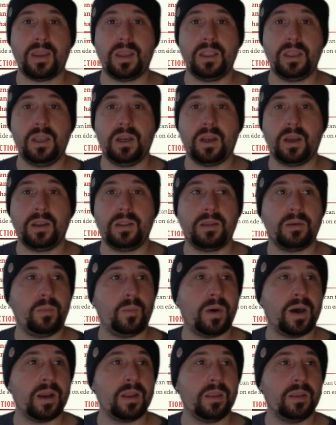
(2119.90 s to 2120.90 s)
then, you know,
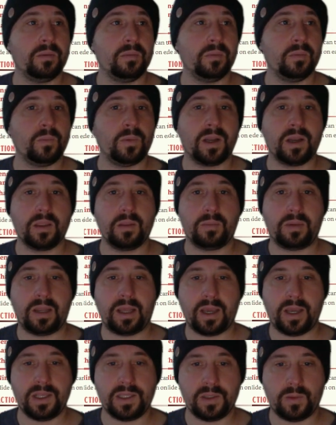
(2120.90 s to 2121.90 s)
one of the
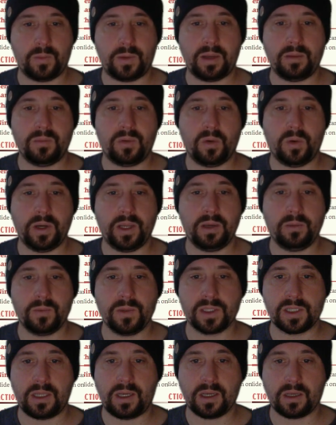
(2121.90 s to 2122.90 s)
players at one point
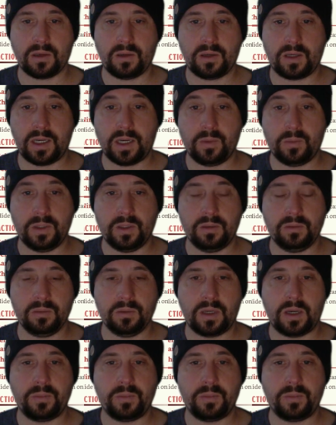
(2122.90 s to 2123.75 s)
was like, all right, well,